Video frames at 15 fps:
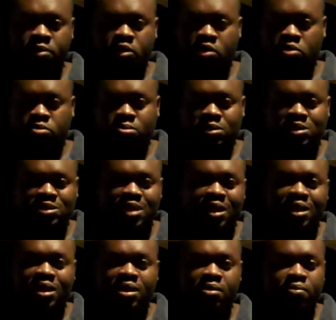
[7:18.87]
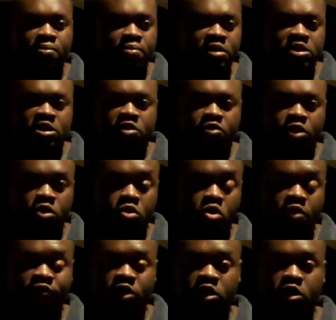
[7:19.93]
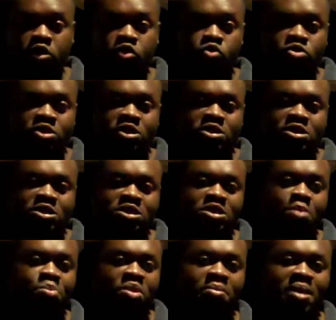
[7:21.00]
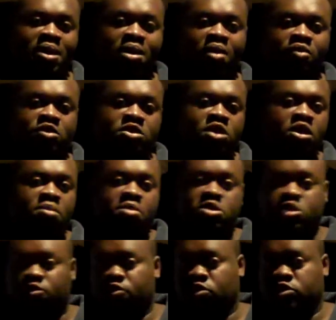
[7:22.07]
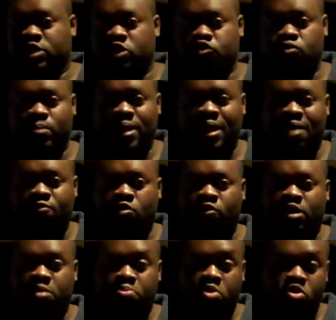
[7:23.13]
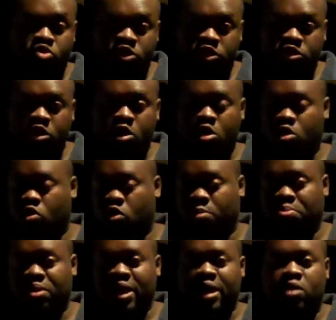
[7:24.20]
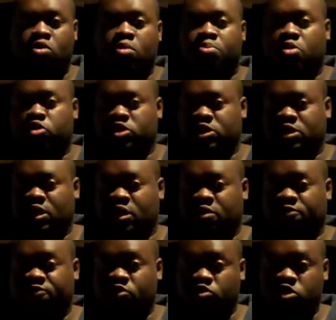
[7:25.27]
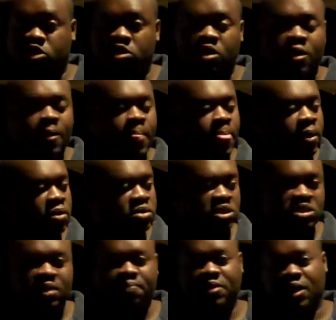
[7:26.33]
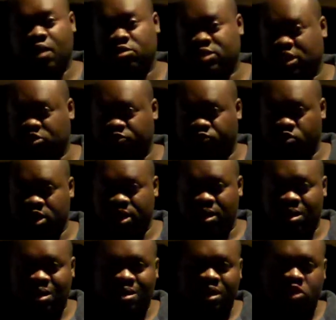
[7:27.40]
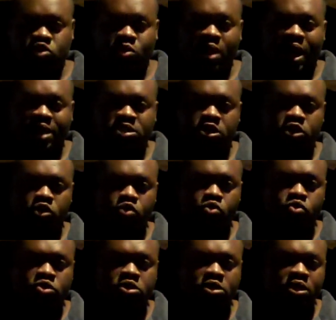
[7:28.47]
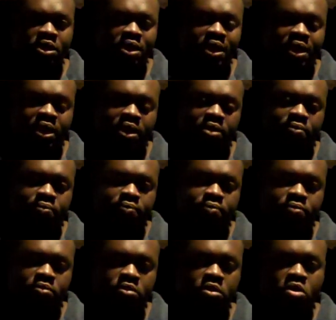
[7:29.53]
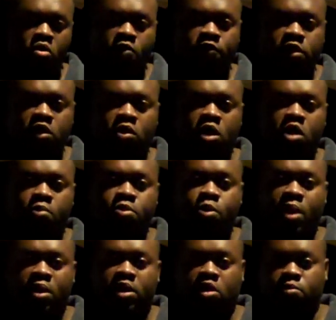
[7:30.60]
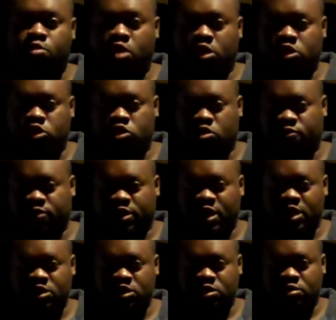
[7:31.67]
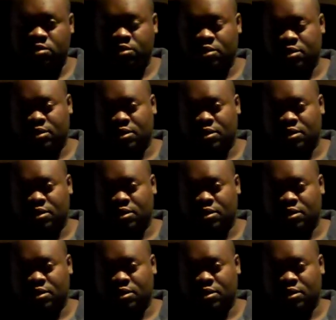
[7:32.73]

you know, study material, or if you're going to use this to supplement other study materials that you may have already purchased or are planning on purchasing in the future. Just something else that's free that you guys can use, and hopefully it'll help you out and help you get your certification.